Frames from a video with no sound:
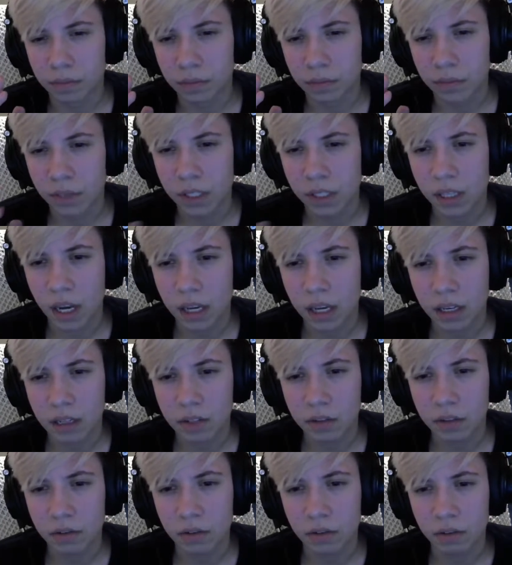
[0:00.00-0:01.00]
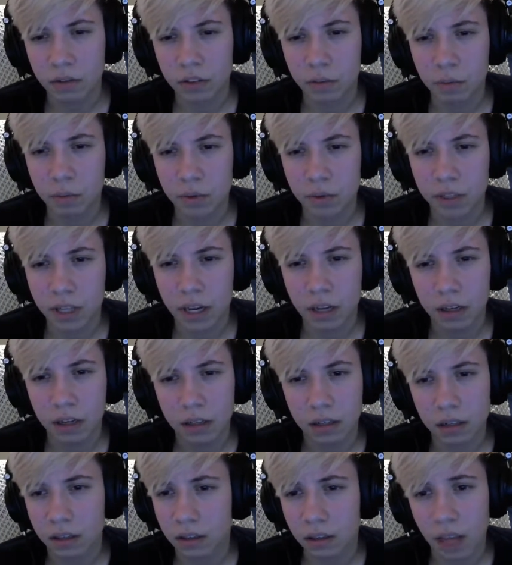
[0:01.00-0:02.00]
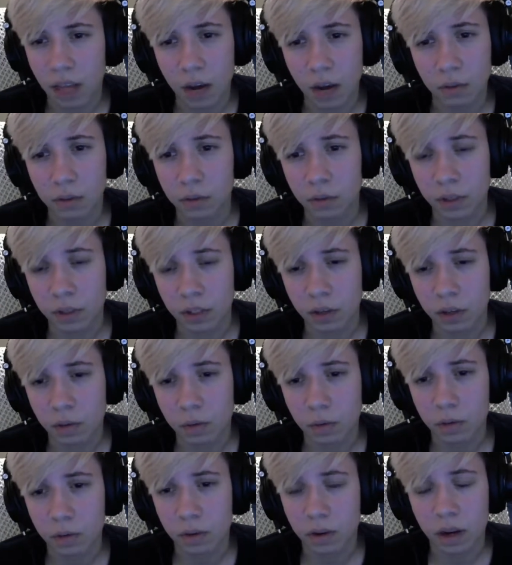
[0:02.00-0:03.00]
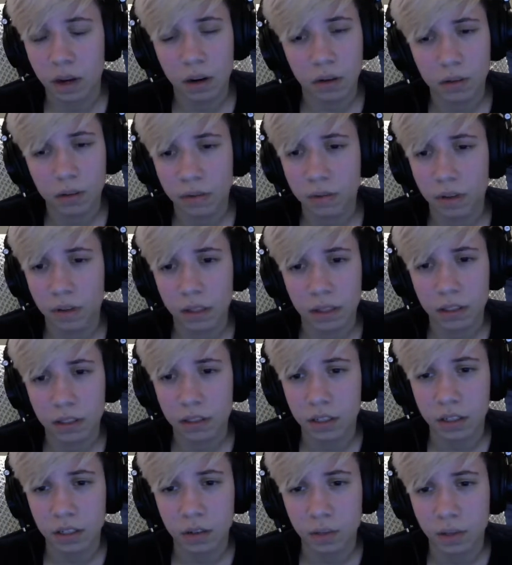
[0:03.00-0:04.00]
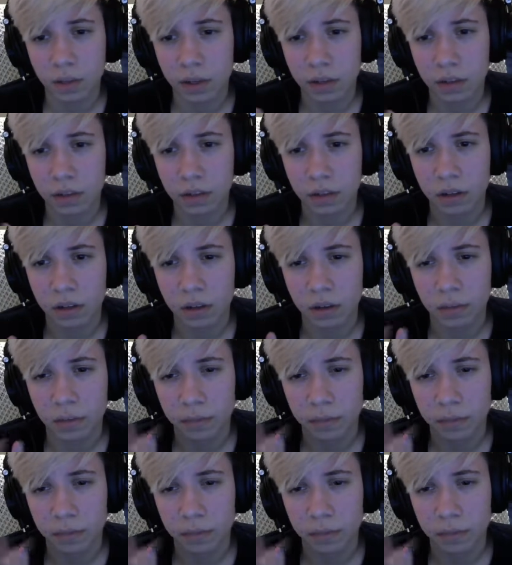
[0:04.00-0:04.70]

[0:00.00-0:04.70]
Syx, who goes Super Saiyan, that was really cool, I don't know what the fuck his deal was, I